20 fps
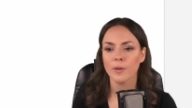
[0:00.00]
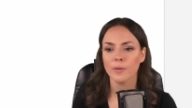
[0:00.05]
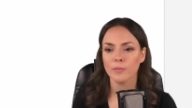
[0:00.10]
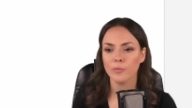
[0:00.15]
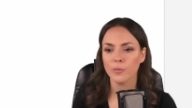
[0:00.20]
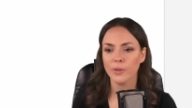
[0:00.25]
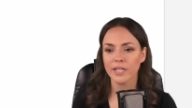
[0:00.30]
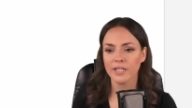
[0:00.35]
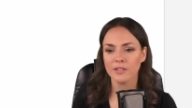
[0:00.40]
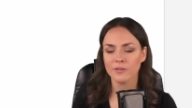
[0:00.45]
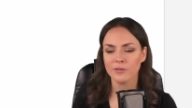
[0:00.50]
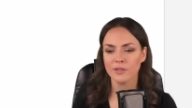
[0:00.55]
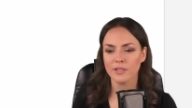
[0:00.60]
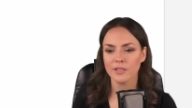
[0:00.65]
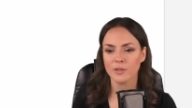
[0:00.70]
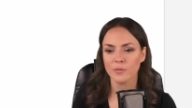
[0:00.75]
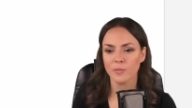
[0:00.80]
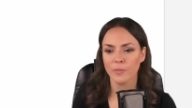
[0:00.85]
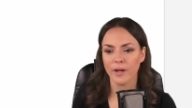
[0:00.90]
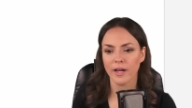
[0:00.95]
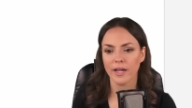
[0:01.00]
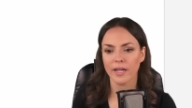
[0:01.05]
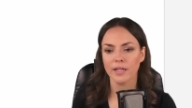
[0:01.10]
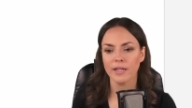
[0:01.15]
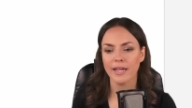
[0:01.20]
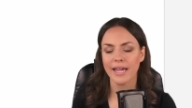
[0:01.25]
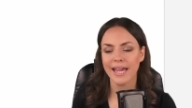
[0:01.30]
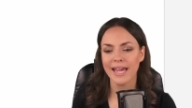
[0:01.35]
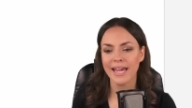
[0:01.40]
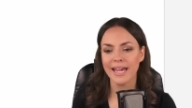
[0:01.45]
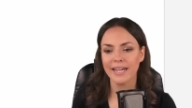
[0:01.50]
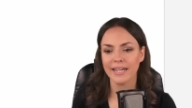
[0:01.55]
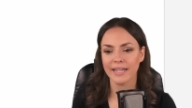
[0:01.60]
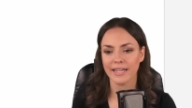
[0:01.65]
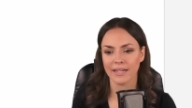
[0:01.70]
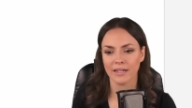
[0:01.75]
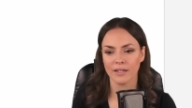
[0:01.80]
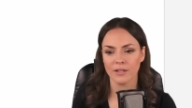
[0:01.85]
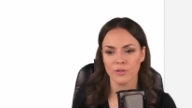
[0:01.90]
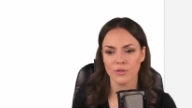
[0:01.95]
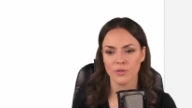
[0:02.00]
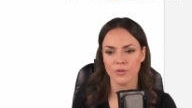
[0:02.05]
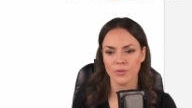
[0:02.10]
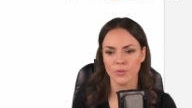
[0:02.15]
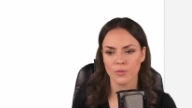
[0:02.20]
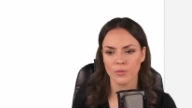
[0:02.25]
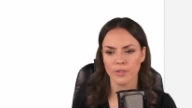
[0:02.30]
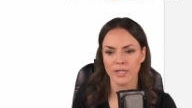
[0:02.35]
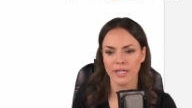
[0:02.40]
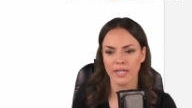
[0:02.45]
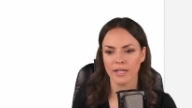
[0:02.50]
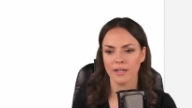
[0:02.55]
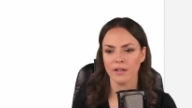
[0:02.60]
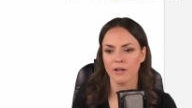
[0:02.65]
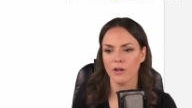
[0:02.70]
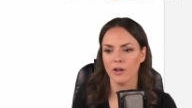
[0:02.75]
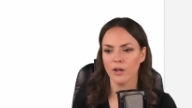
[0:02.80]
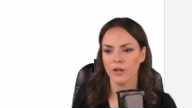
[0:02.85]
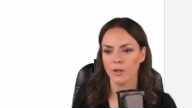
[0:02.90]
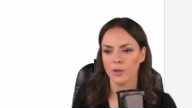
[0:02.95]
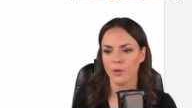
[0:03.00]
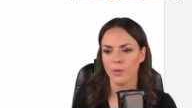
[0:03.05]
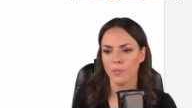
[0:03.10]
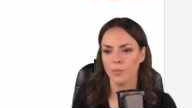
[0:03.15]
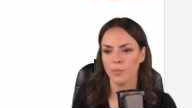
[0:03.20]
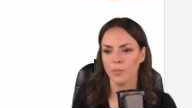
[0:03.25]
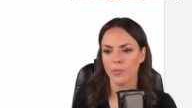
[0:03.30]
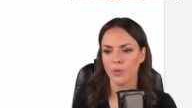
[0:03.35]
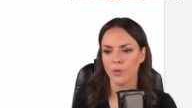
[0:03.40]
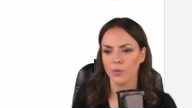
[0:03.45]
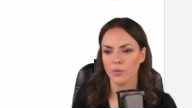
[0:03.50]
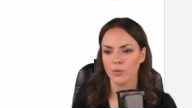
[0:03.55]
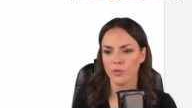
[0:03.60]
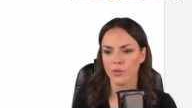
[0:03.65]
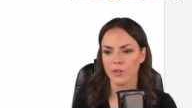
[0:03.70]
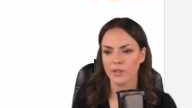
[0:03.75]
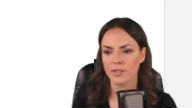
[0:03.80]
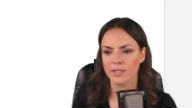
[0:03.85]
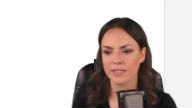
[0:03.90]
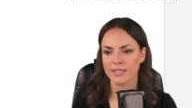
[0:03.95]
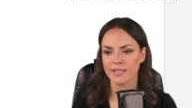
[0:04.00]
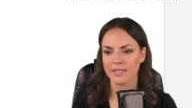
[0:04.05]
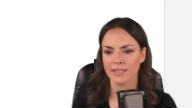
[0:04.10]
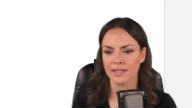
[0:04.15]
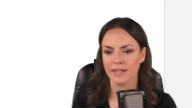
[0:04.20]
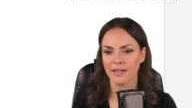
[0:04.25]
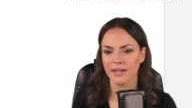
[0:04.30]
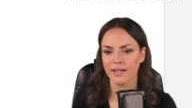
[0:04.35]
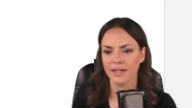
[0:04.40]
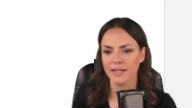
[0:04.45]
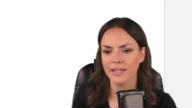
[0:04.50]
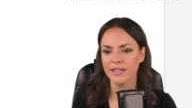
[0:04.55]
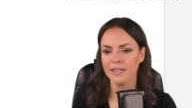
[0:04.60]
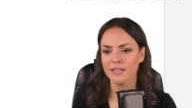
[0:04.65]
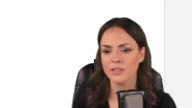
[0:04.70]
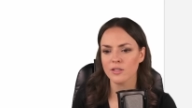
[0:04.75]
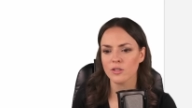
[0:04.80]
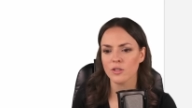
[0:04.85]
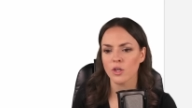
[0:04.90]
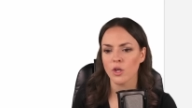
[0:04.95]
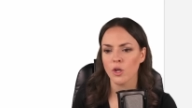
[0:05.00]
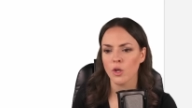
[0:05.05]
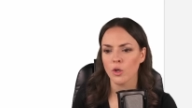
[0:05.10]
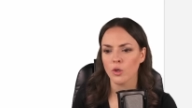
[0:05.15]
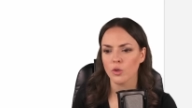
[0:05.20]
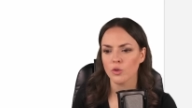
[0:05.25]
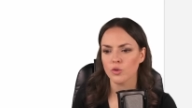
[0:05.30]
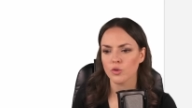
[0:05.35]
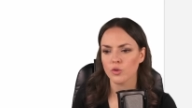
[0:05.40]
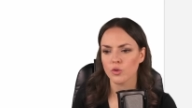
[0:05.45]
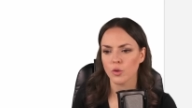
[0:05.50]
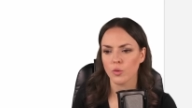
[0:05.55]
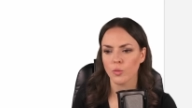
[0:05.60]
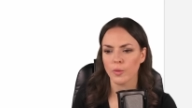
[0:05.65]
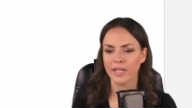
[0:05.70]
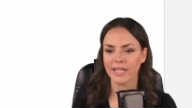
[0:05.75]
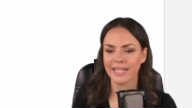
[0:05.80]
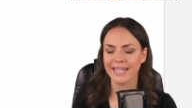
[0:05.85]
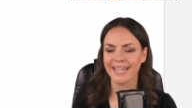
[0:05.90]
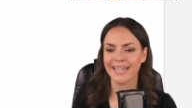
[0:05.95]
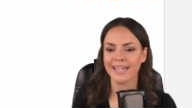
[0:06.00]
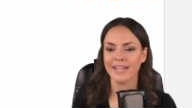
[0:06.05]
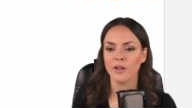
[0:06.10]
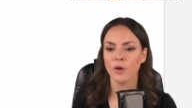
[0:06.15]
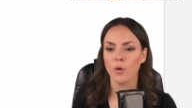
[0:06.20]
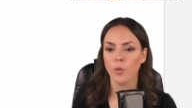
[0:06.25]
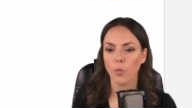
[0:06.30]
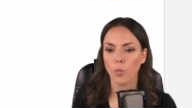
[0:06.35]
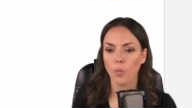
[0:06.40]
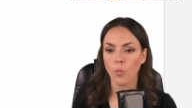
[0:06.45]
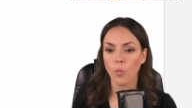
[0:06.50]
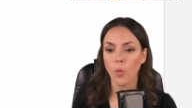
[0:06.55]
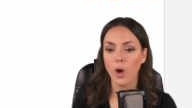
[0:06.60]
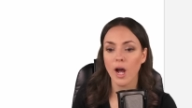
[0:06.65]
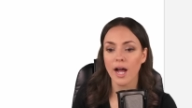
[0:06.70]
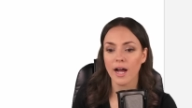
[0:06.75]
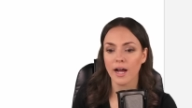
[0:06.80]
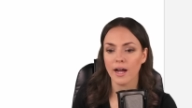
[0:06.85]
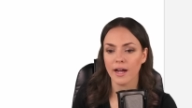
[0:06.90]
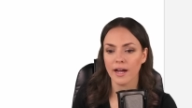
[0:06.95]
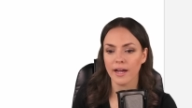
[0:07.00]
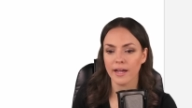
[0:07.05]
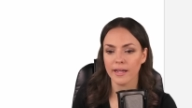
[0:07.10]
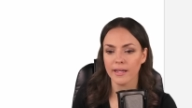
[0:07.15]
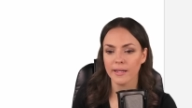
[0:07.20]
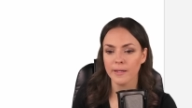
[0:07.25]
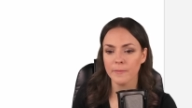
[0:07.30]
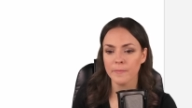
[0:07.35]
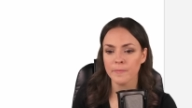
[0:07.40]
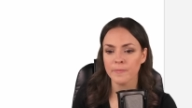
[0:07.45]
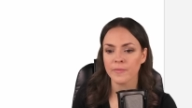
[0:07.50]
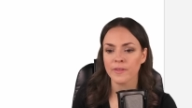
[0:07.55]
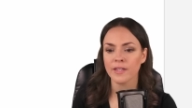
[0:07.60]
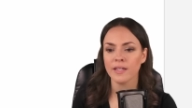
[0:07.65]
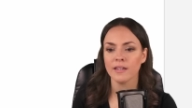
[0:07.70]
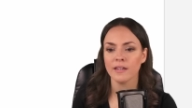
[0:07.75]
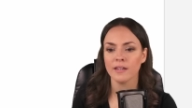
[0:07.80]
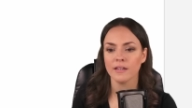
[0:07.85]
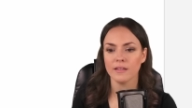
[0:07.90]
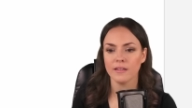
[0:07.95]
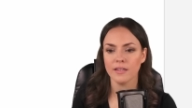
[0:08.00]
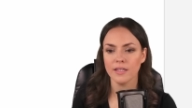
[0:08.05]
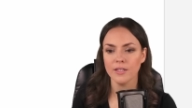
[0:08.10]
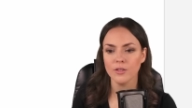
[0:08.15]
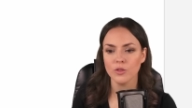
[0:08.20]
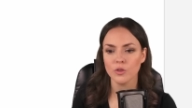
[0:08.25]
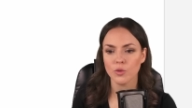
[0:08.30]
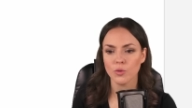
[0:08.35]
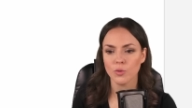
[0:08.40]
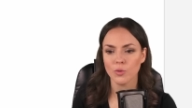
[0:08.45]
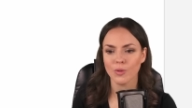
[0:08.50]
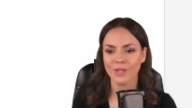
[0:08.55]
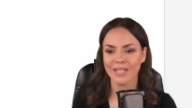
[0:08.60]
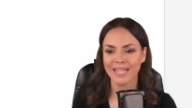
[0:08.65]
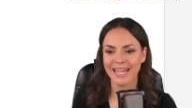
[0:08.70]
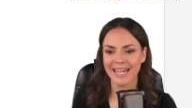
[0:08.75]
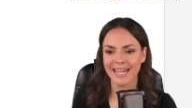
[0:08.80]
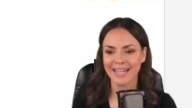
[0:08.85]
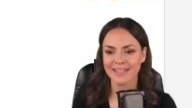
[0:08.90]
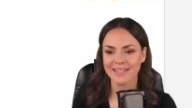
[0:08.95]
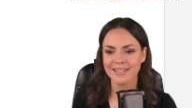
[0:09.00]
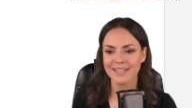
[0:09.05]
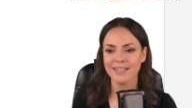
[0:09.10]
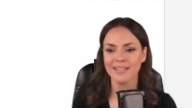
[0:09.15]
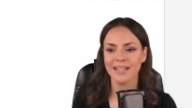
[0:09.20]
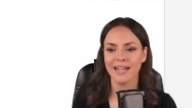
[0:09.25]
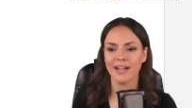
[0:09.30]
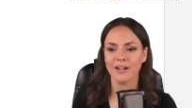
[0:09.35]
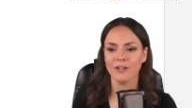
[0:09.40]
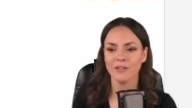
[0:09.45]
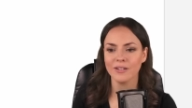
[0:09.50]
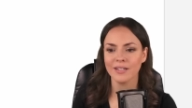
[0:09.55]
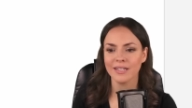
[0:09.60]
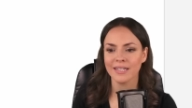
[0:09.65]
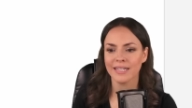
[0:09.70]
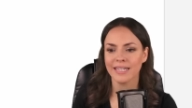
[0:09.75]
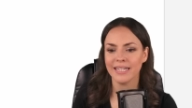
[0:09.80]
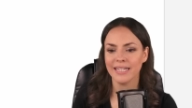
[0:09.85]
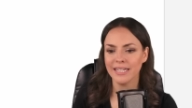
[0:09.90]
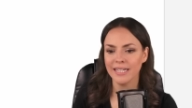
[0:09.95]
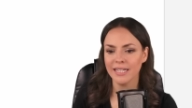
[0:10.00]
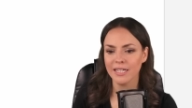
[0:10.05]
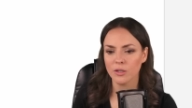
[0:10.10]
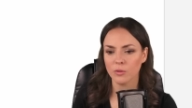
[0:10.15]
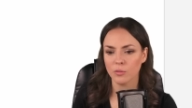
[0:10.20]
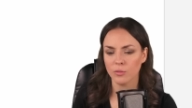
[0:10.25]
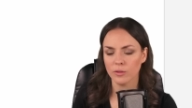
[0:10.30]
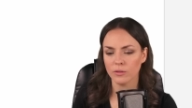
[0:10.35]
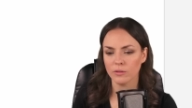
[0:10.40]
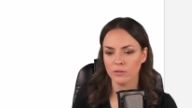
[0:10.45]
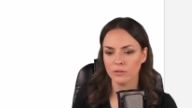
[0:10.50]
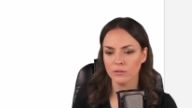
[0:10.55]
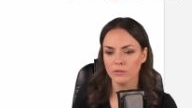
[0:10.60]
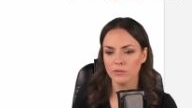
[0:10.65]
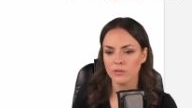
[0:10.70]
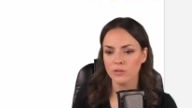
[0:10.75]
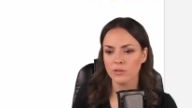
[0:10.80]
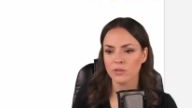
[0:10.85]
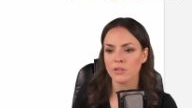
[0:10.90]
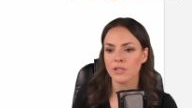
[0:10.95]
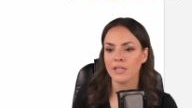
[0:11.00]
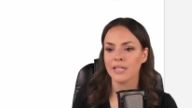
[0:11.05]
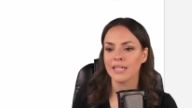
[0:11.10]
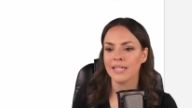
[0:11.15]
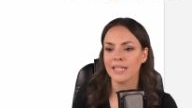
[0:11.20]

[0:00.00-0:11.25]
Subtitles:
We can do this by adding 3 on both sides. So we get y, these two cancel out, equals